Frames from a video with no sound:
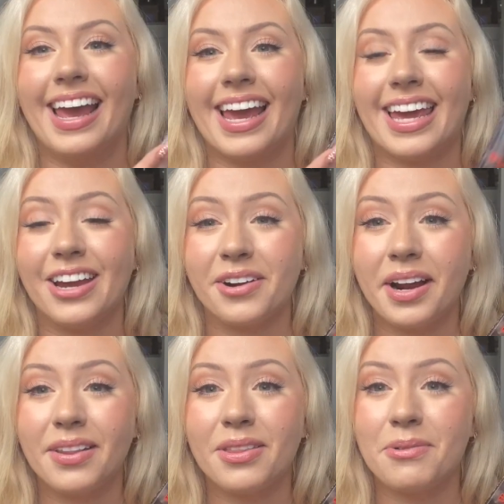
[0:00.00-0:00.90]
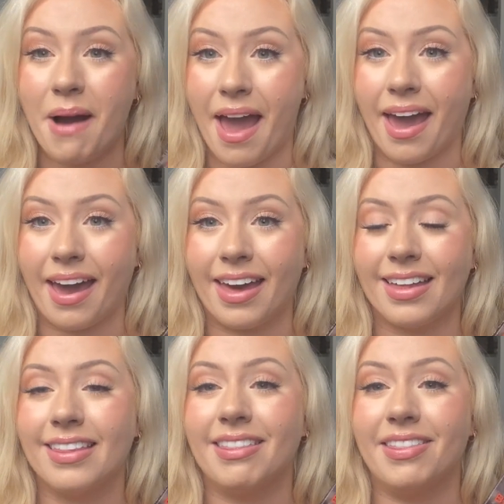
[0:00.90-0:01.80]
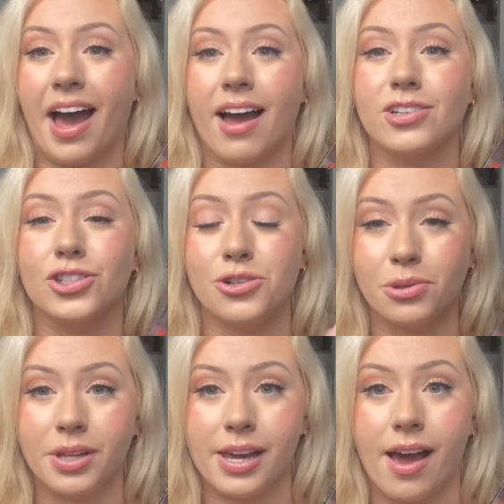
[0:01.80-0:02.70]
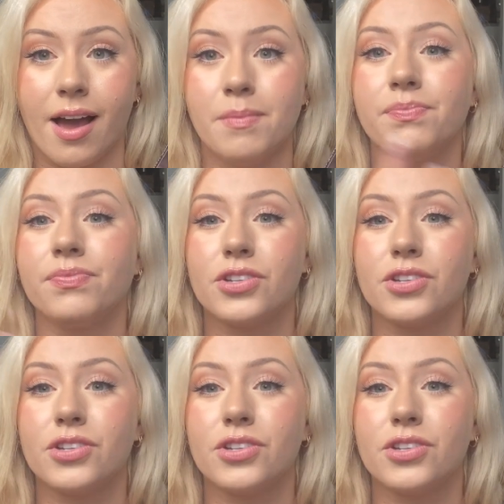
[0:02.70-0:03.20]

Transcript: Hearing the way that Julia